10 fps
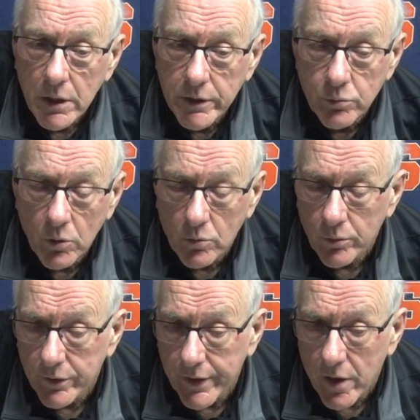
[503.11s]
He's worked
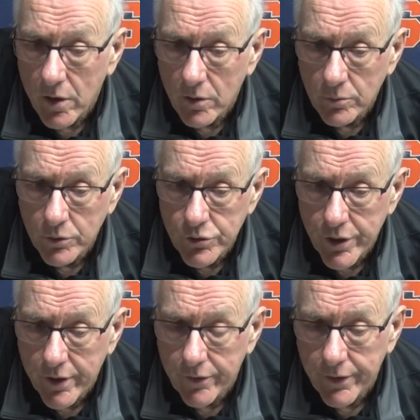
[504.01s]
really hard with
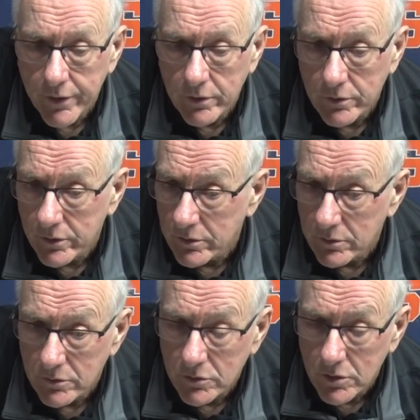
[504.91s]
Jerry and
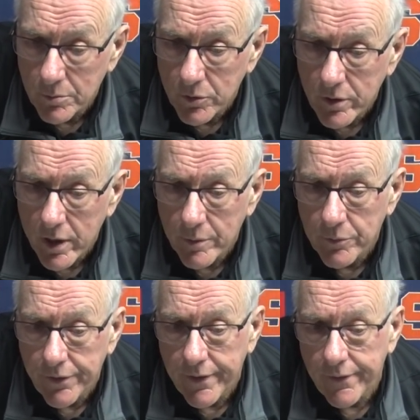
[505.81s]
in the summertime
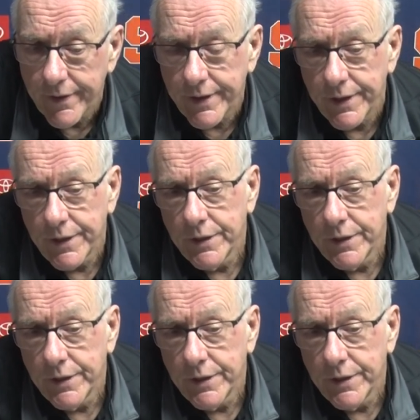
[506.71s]
with Eric.